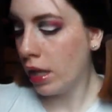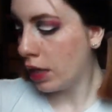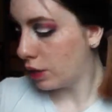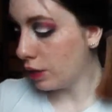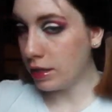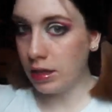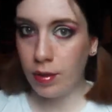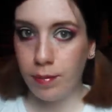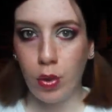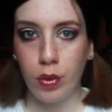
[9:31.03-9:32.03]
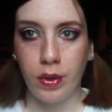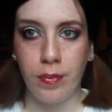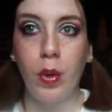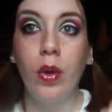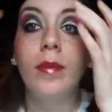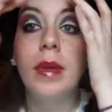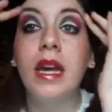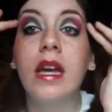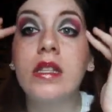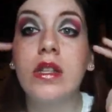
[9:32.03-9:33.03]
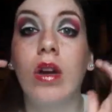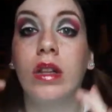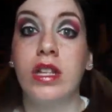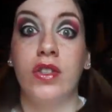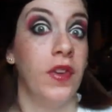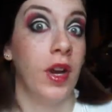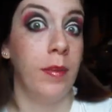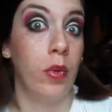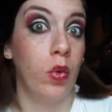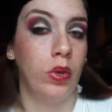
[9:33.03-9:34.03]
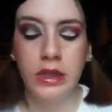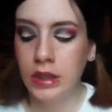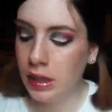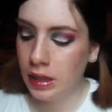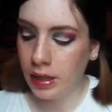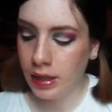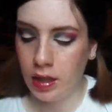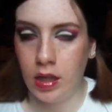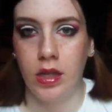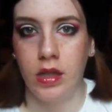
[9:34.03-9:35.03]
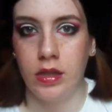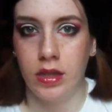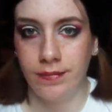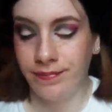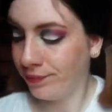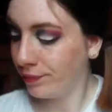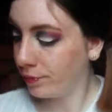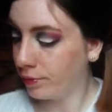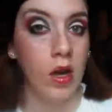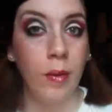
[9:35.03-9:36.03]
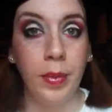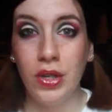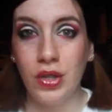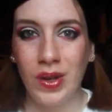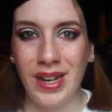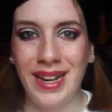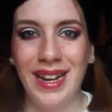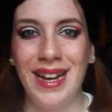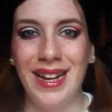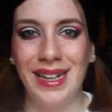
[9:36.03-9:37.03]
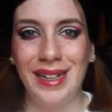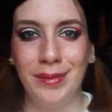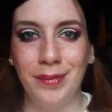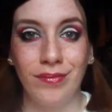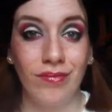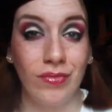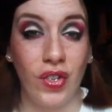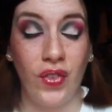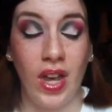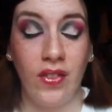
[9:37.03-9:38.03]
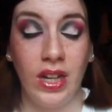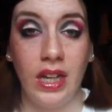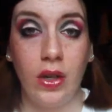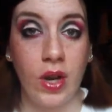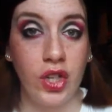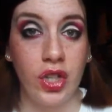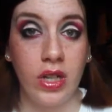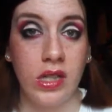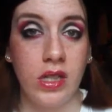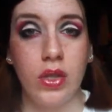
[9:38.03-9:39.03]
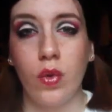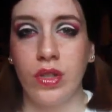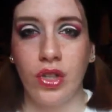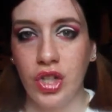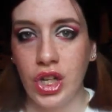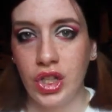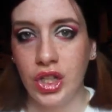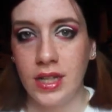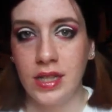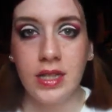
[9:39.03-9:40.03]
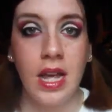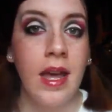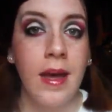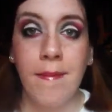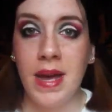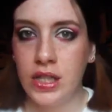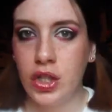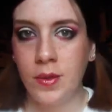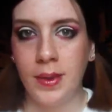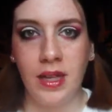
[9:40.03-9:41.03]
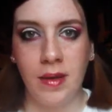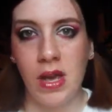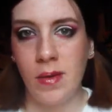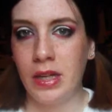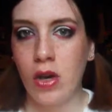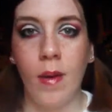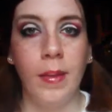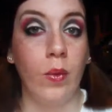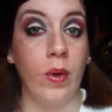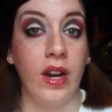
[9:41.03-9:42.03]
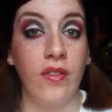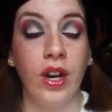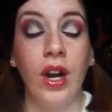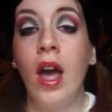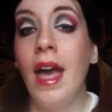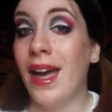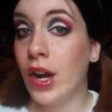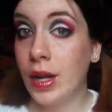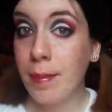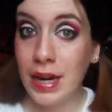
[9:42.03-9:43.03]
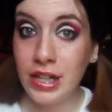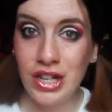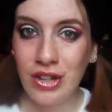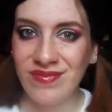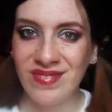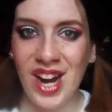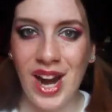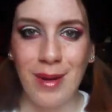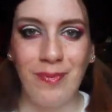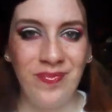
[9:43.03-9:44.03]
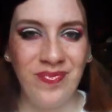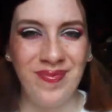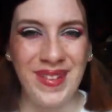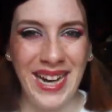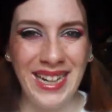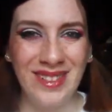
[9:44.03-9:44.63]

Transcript: So it's a little bold with bold because Harley's very bold. And hope you enjoyed. If you have any questions or suggestions, message me, email me, comment, whatever, and I'll get back to you. Alright, bye.